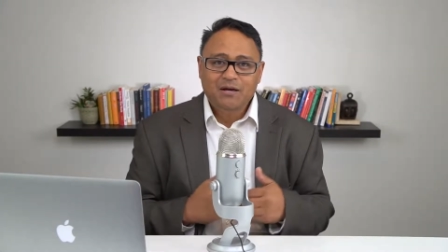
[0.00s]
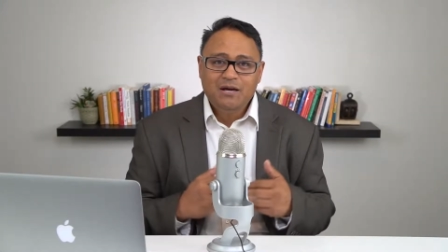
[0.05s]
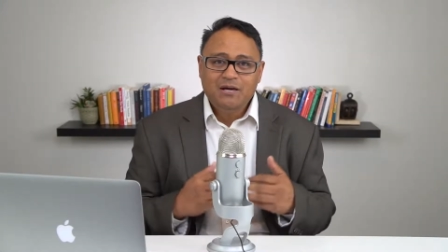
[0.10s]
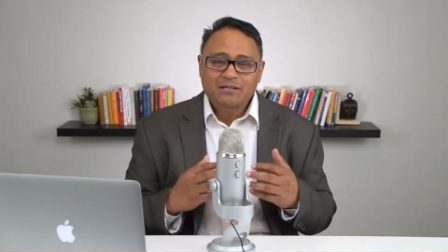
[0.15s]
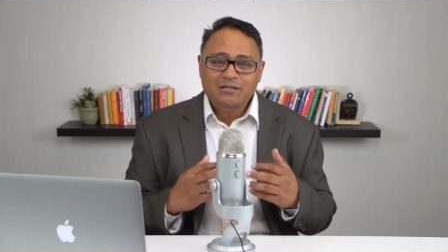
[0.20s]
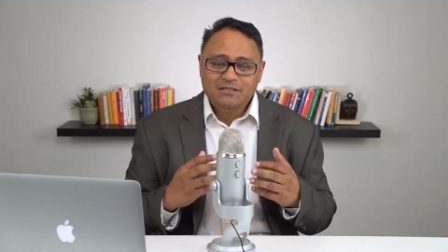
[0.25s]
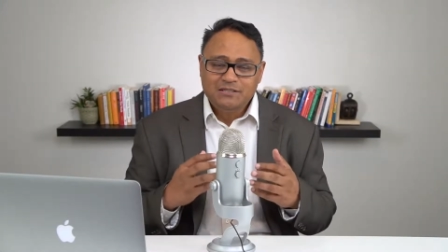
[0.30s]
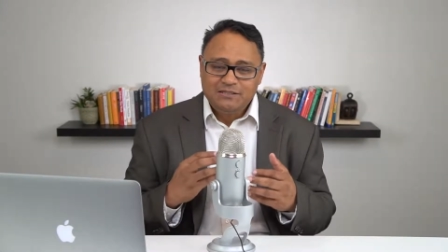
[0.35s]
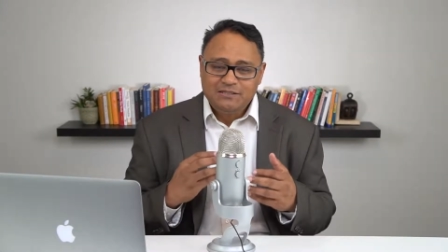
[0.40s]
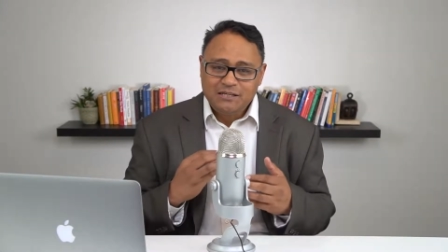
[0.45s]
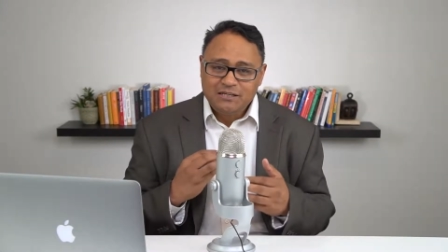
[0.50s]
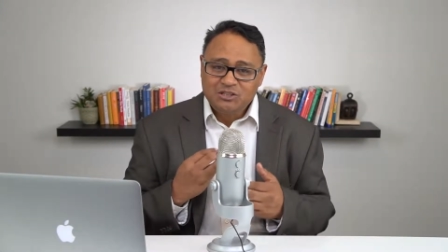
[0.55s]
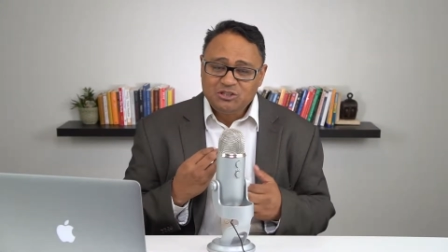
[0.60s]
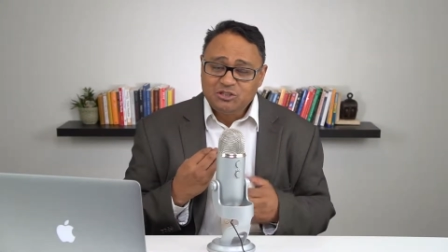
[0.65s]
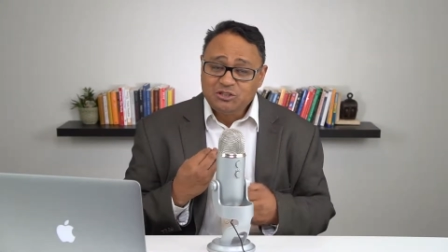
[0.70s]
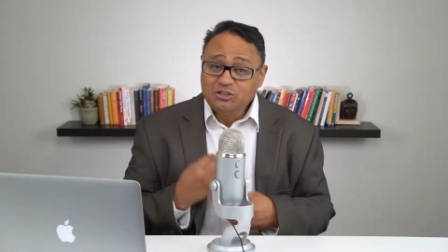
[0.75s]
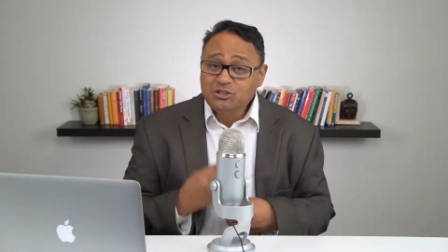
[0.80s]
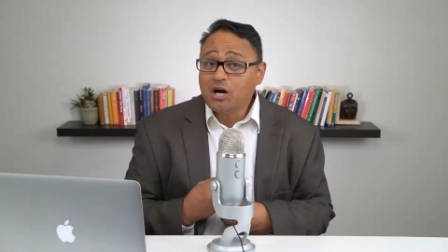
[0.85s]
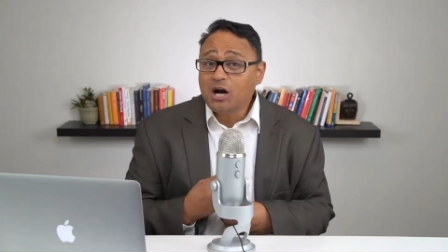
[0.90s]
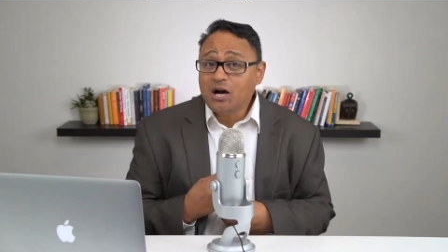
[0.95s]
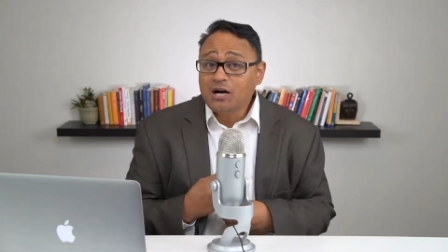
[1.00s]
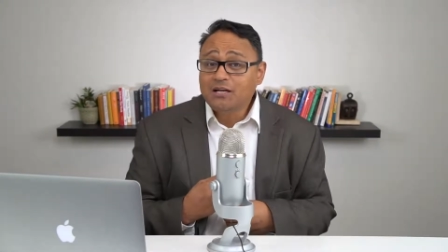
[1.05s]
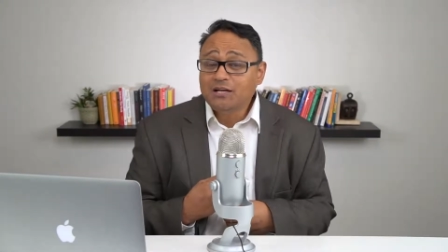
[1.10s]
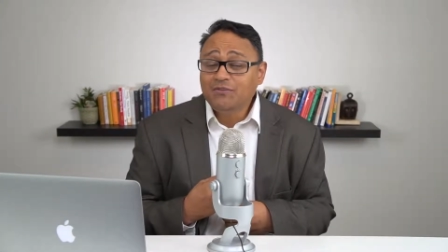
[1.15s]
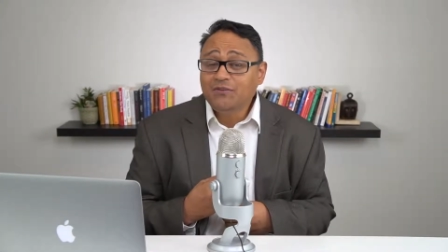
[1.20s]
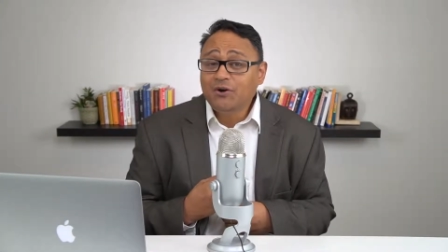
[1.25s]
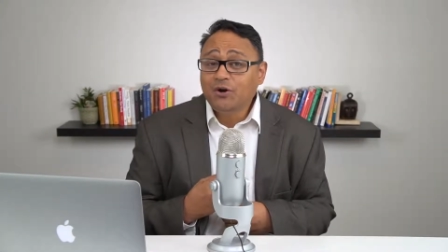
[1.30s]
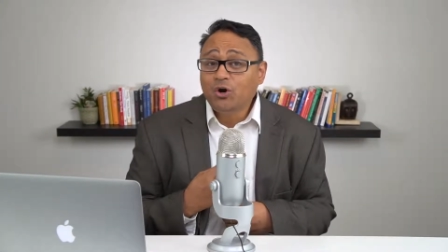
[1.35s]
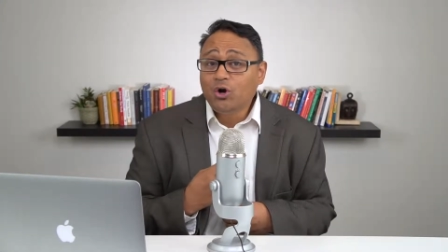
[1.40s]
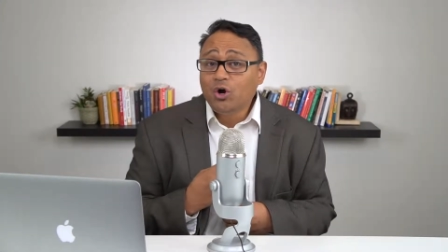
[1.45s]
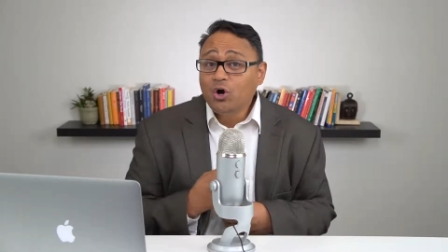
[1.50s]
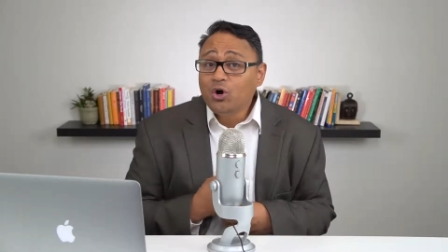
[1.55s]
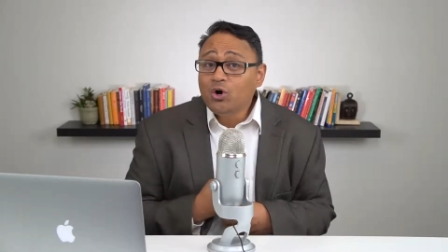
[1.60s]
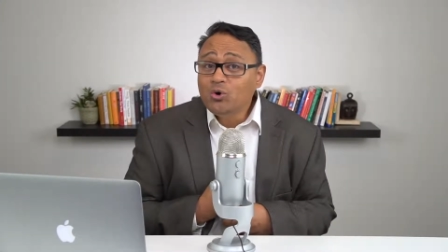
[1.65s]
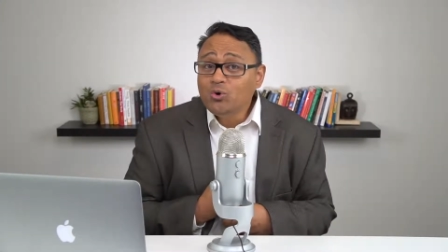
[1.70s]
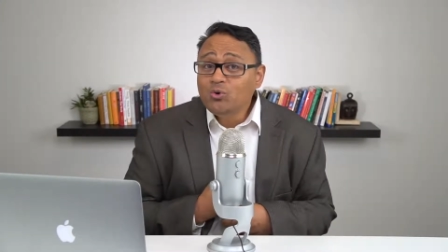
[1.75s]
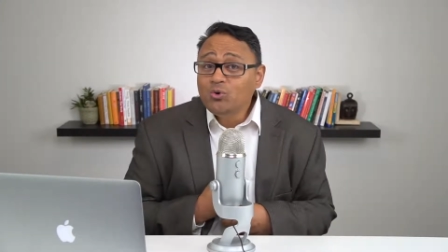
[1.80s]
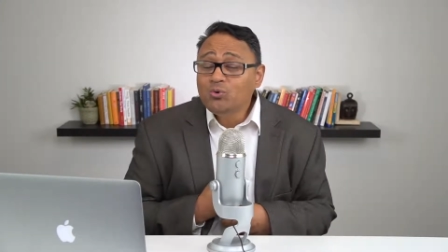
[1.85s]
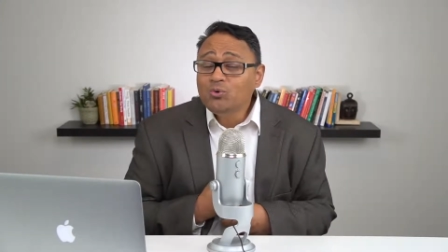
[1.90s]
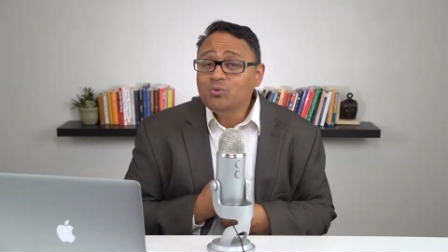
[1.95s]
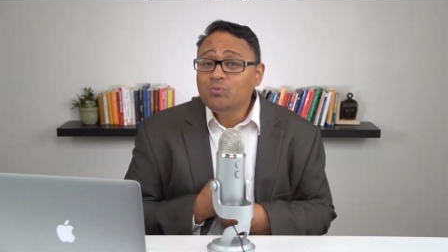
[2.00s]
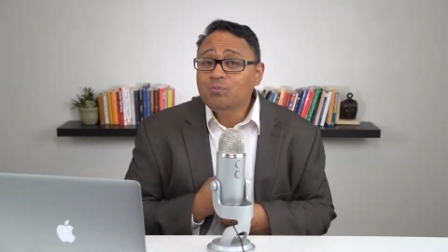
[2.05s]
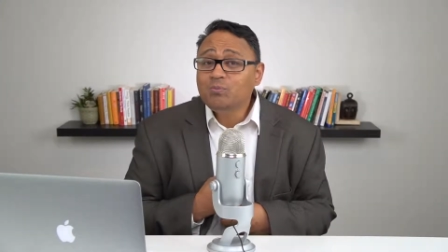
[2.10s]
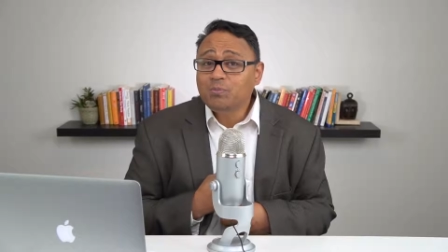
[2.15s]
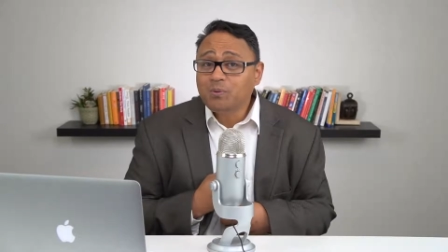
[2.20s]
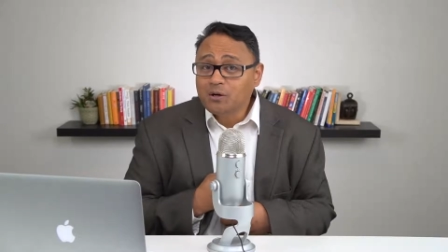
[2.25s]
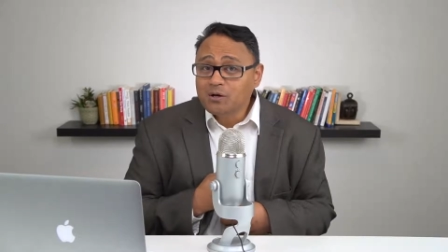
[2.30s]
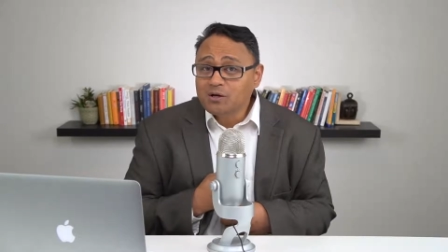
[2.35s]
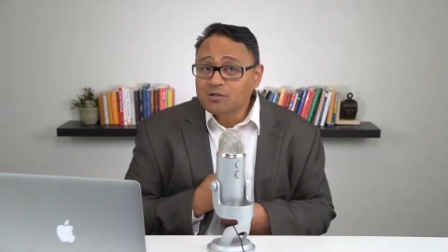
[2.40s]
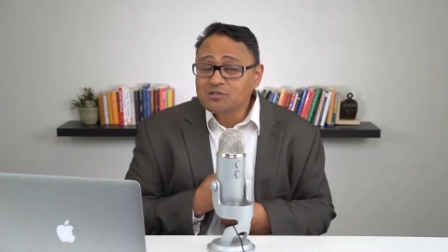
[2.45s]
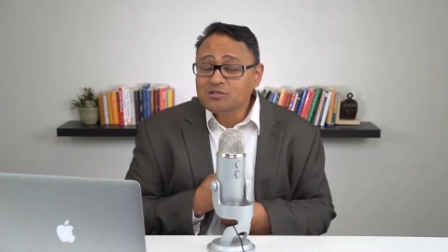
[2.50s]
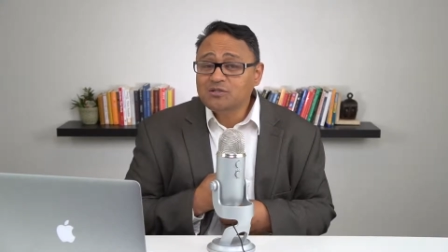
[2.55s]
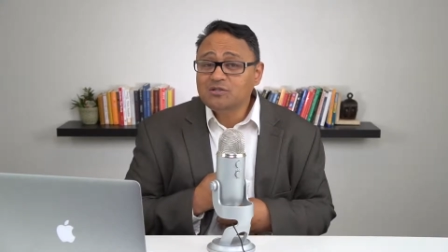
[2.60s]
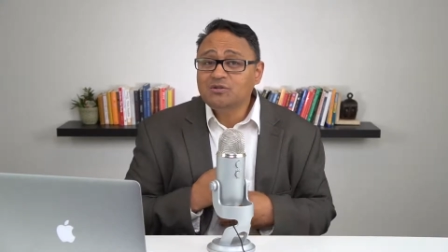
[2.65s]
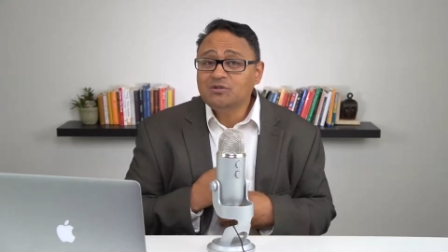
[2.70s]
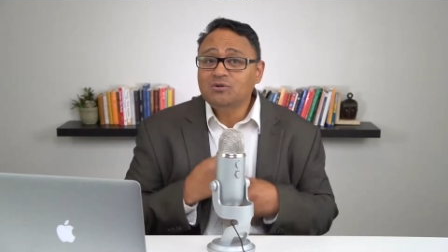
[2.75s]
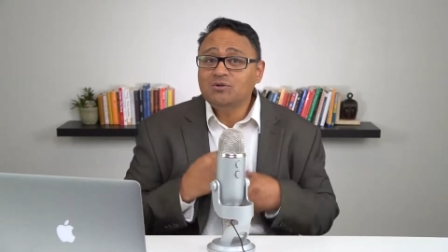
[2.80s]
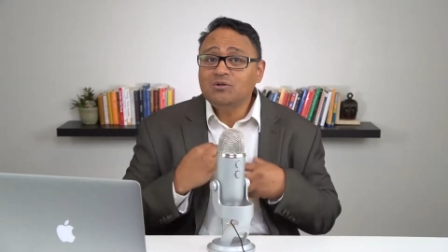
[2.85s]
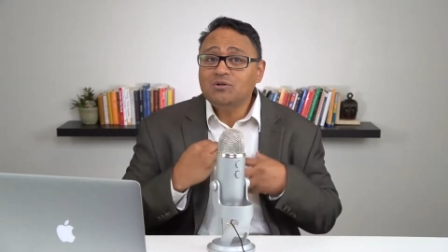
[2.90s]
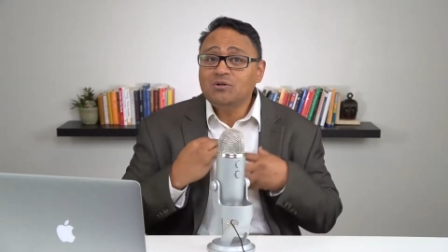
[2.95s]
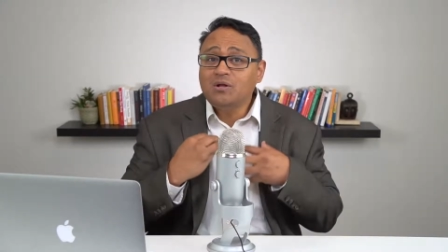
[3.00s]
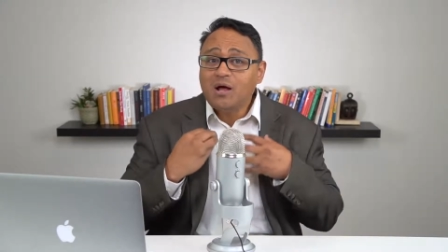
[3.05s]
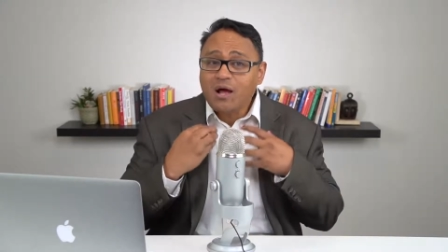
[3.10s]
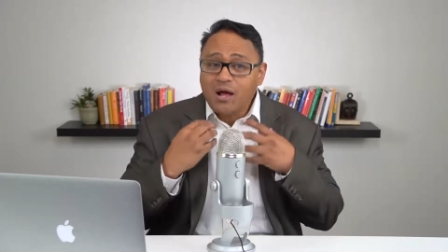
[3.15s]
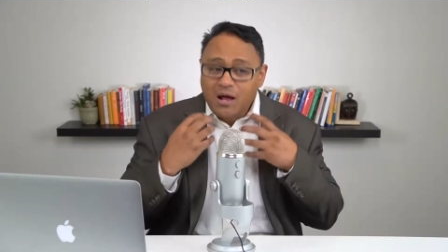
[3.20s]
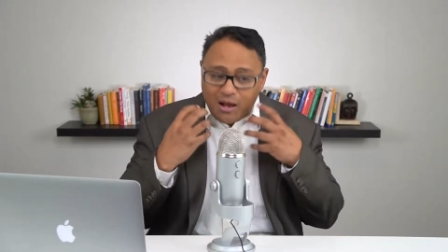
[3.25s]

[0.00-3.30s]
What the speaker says: to take stock in their own personal